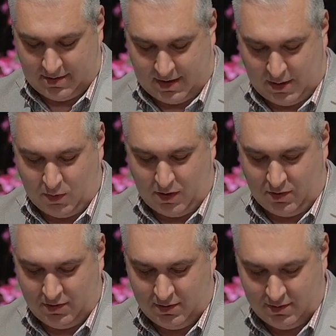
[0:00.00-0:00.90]
I
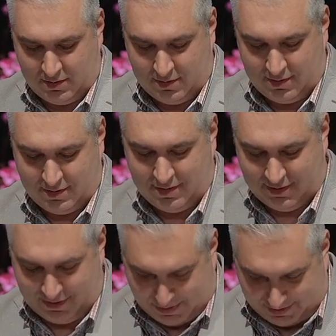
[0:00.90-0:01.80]
will.
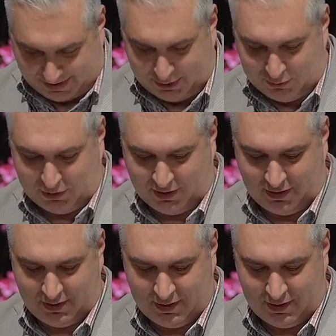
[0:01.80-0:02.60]
Thank you, sir.